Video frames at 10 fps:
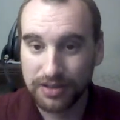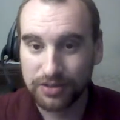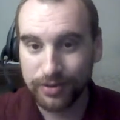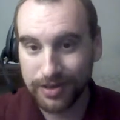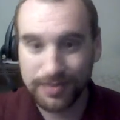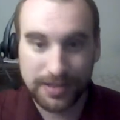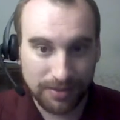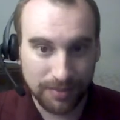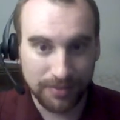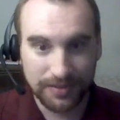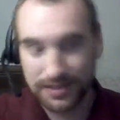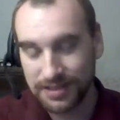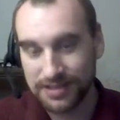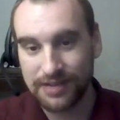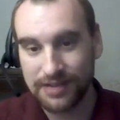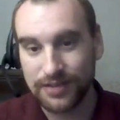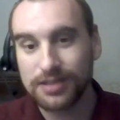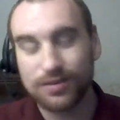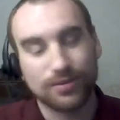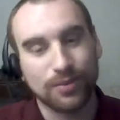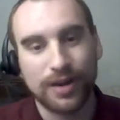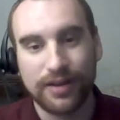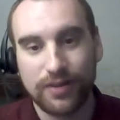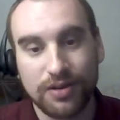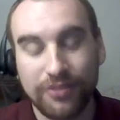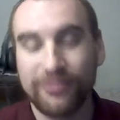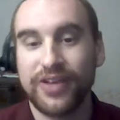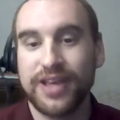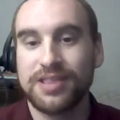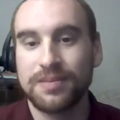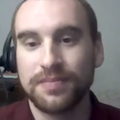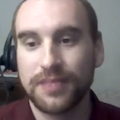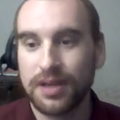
20 best horror movies of the 70s, or whatever. You'll find them,